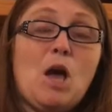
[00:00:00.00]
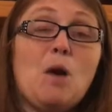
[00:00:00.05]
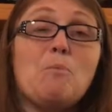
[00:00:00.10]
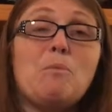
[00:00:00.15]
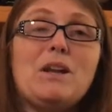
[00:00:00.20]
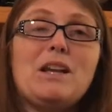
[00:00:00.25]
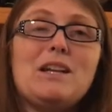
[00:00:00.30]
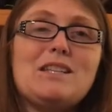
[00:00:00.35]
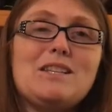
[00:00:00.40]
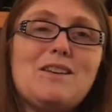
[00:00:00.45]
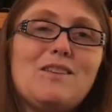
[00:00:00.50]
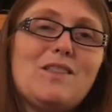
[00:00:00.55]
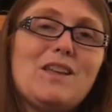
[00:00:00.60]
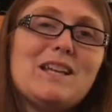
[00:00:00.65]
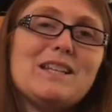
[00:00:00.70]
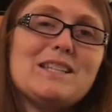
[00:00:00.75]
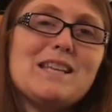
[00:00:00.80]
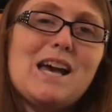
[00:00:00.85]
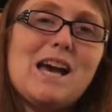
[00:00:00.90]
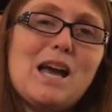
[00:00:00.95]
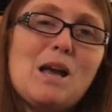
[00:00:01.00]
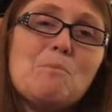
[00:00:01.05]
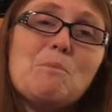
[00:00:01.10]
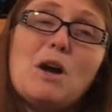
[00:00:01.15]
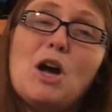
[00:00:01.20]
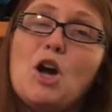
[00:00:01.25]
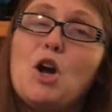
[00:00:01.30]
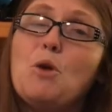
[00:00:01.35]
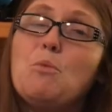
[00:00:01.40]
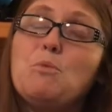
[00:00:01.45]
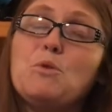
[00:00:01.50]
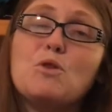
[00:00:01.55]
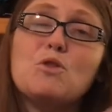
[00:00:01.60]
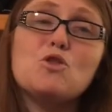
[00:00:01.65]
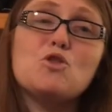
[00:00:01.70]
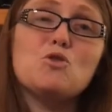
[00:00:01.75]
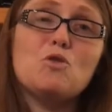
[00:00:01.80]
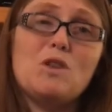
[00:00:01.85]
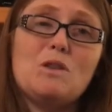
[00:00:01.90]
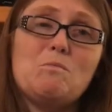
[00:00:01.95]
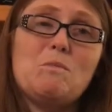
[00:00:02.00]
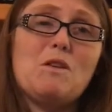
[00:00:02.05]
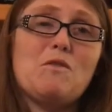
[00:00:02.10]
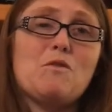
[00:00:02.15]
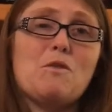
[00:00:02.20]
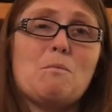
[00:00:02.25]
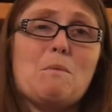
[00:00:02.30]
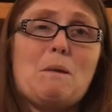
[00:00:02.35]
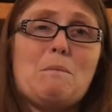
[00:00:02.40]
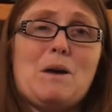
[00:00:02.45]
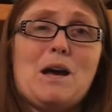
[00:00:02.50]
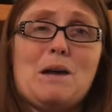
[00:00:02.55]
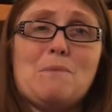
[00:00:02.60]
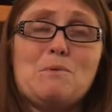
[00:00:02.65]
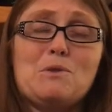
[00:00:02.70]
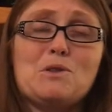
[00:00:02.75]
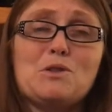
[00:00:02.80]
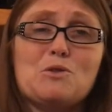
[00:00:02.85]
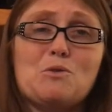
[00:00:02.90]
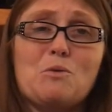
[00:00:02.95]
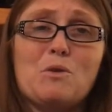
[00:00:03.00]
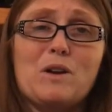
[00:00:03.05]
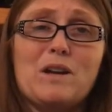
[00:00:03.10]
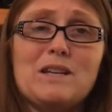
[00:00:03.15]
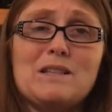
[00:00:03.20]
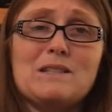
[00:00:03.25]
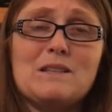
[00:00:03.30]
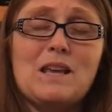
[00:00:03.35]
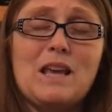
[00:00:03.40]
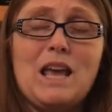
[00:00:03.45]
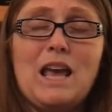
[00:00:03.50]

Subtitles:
But until that time, I hope you'll join me for my Bible stories